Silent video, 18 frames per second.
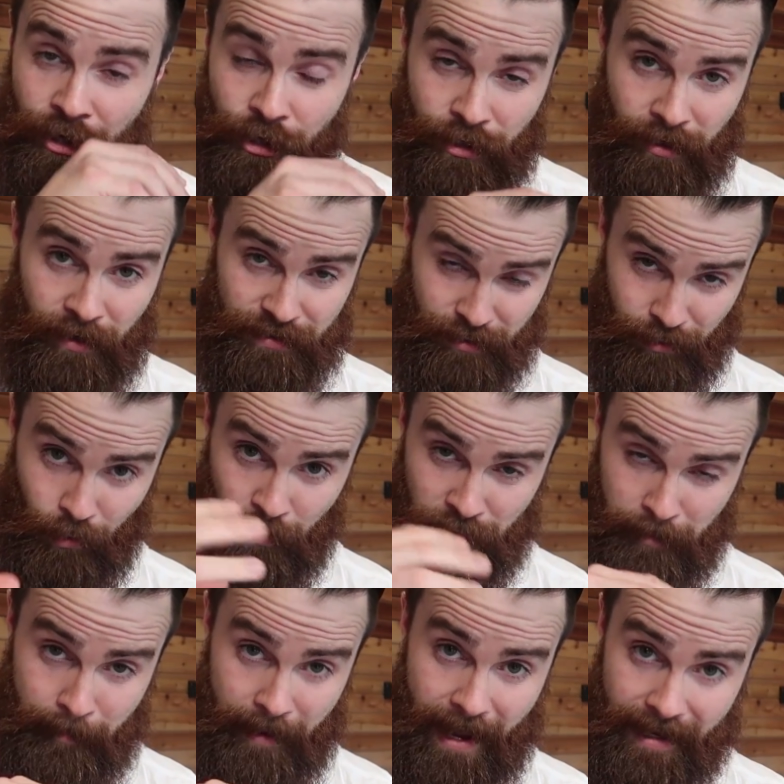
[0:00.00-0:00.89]
You can also go
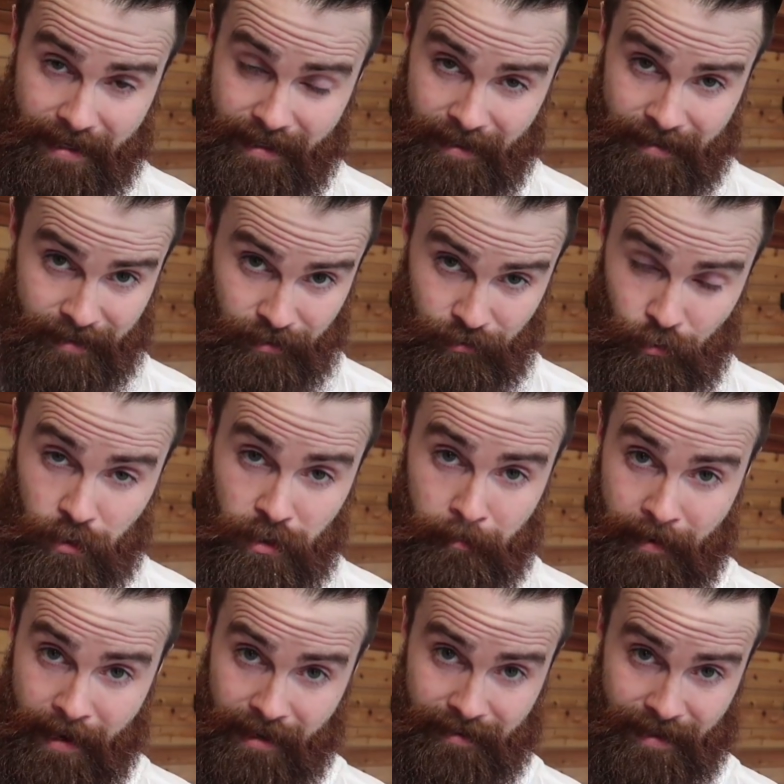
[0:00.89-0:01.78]
on the back end and do
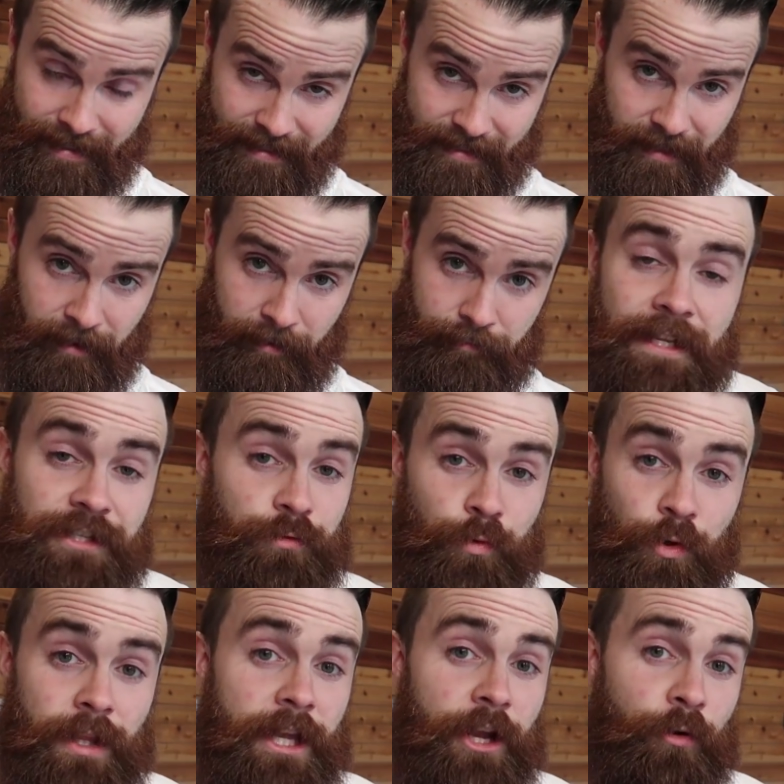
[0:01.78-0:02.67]
command line stuff, and it's
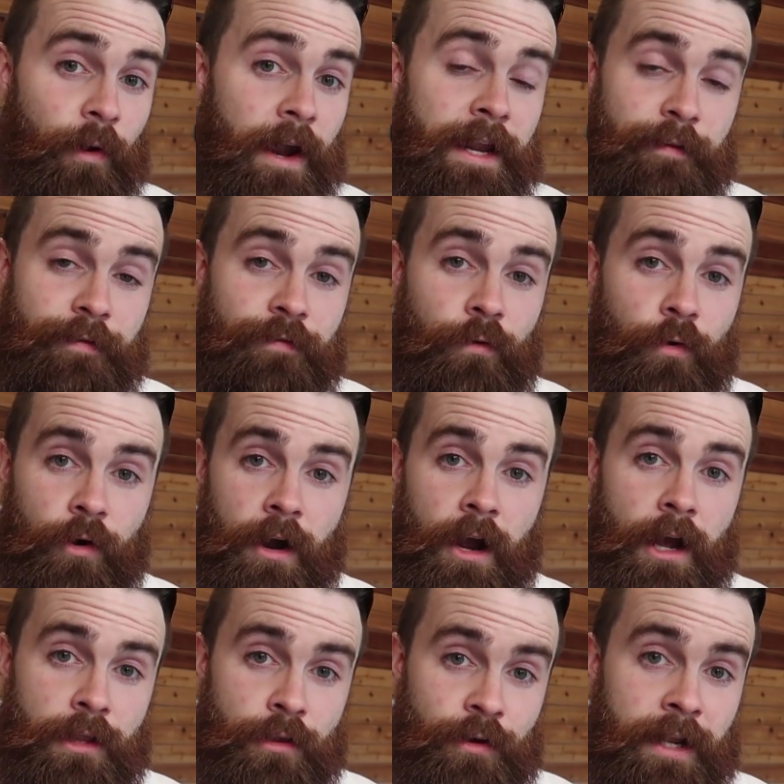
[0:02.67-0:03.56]
really great for
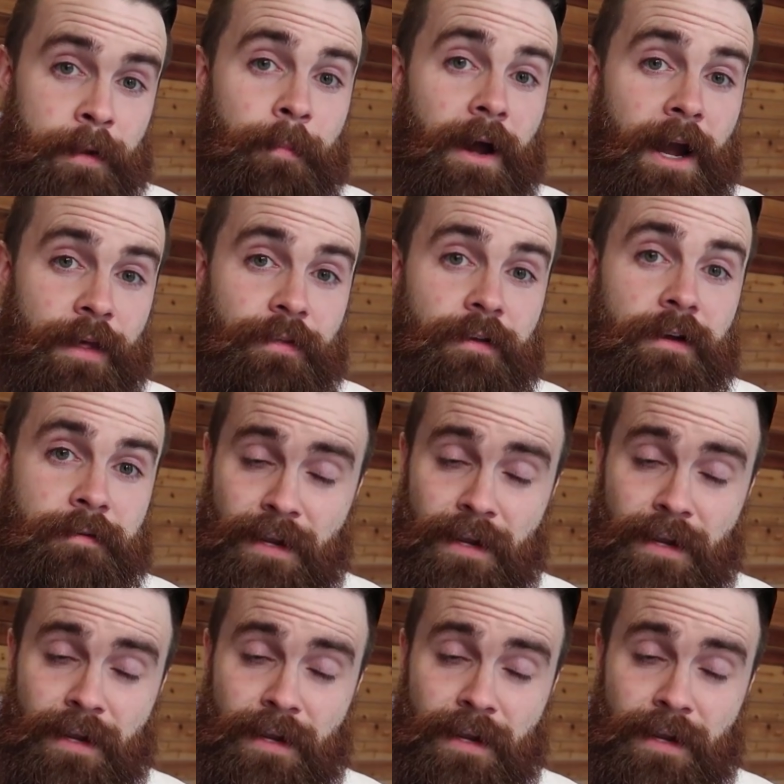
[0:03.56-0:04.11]
learning Python.